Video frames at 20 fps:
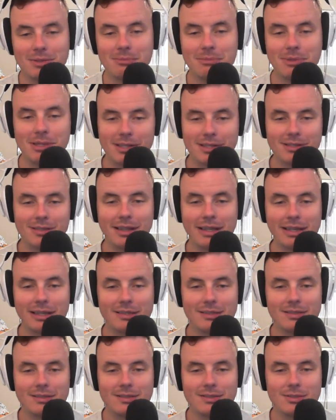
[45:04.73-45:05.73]
some
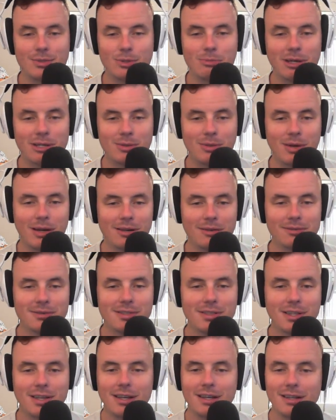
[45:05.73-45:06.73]
like
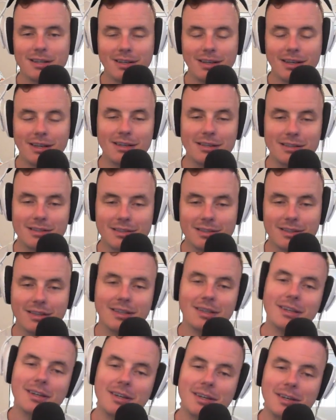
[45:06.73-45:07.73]
2x12s and
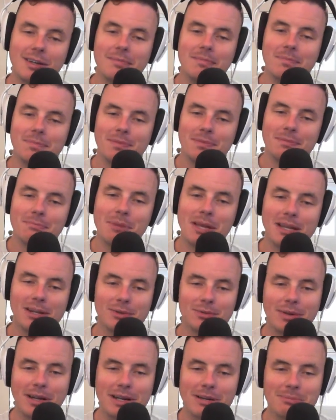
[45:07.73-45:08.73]

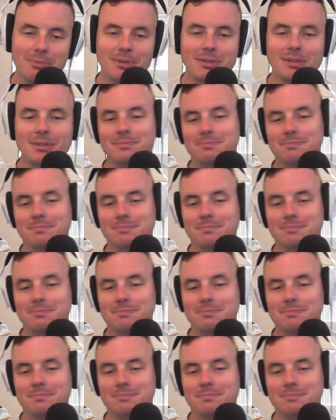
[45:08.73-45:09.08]
make a ramp.